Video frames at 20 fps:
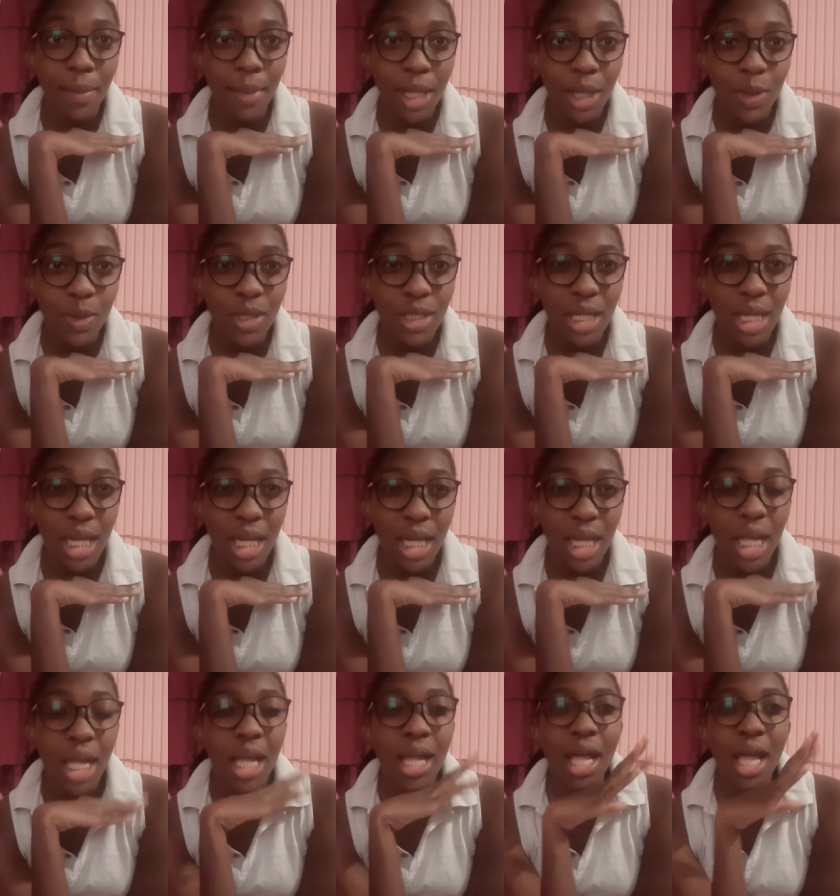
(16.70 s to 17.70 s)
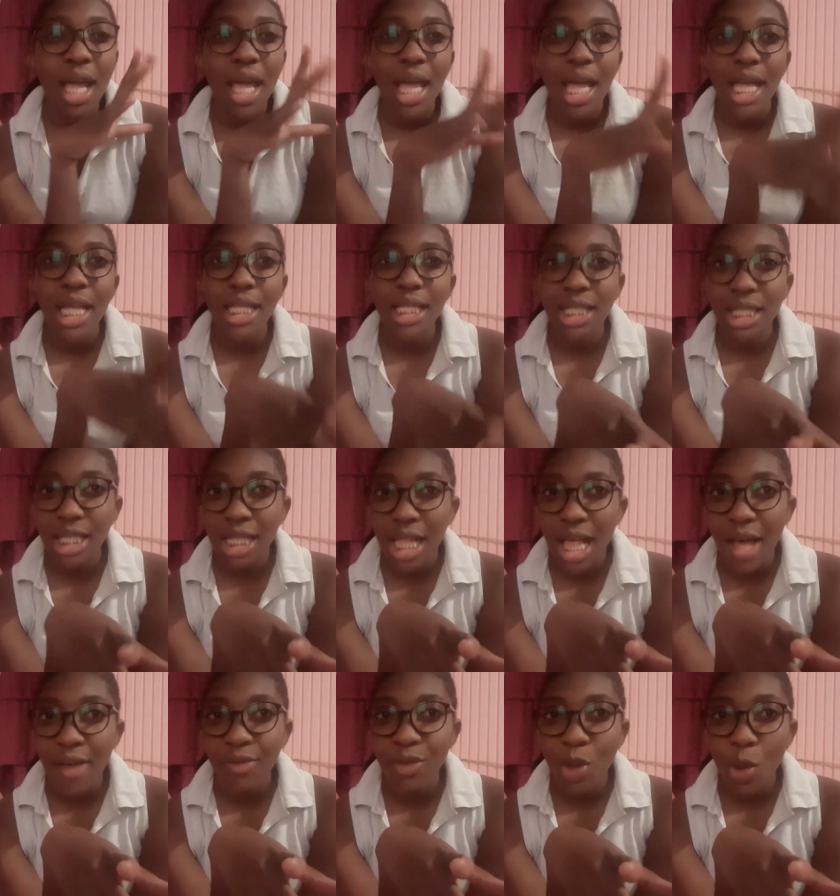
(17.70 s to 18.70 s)
coming out today i still
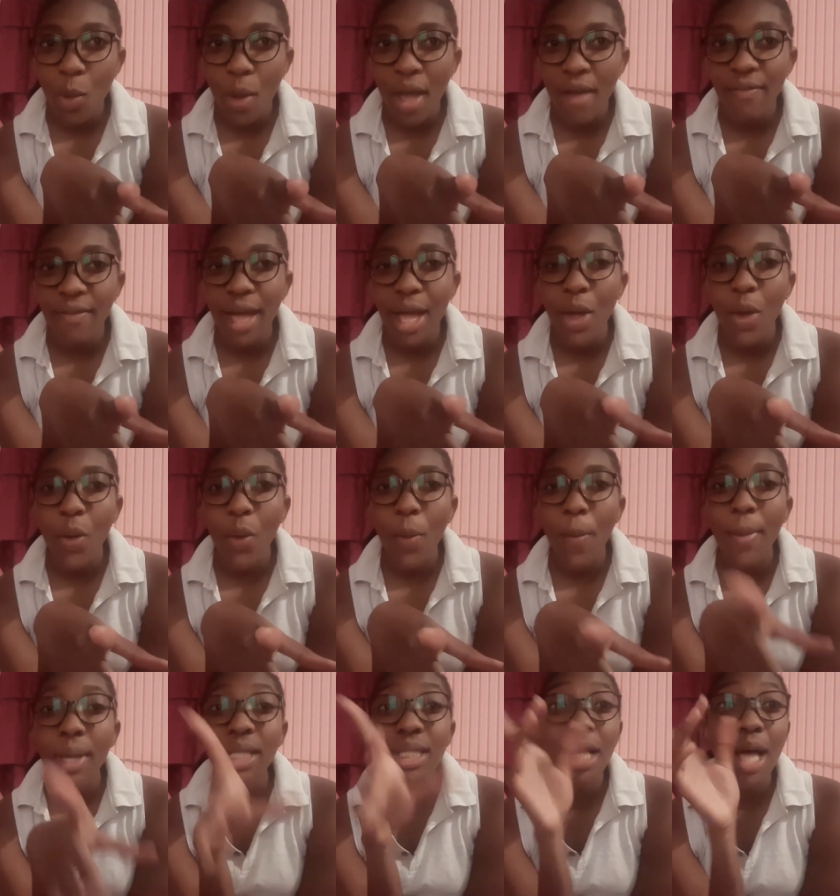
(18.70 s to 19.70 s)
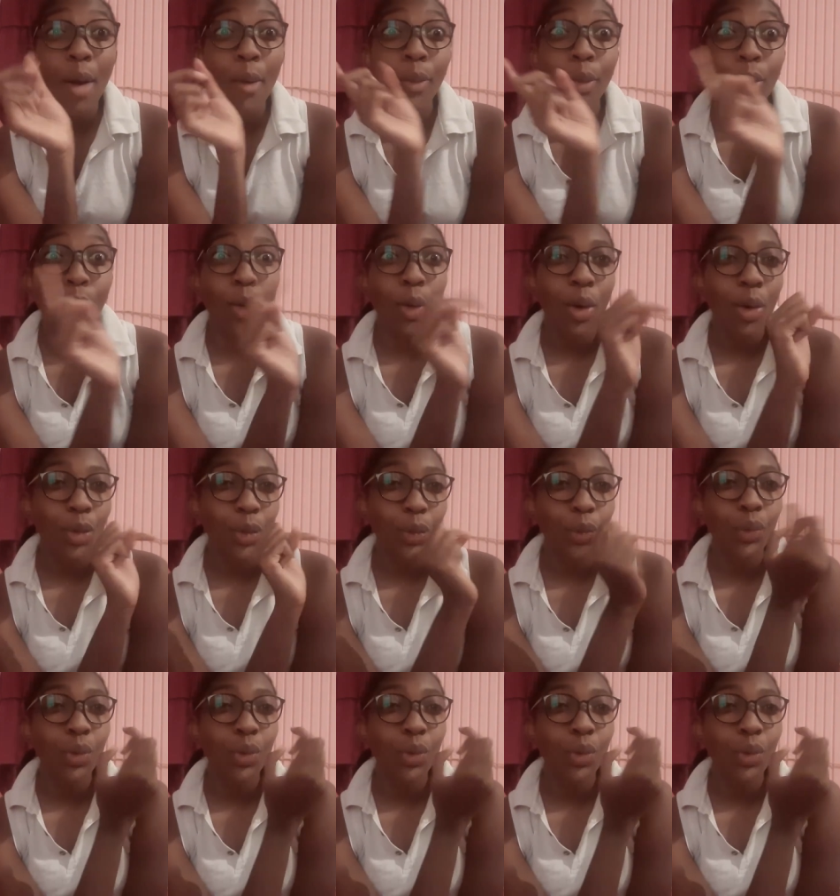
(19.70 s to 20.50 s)
have no wi-fi home but i will go up the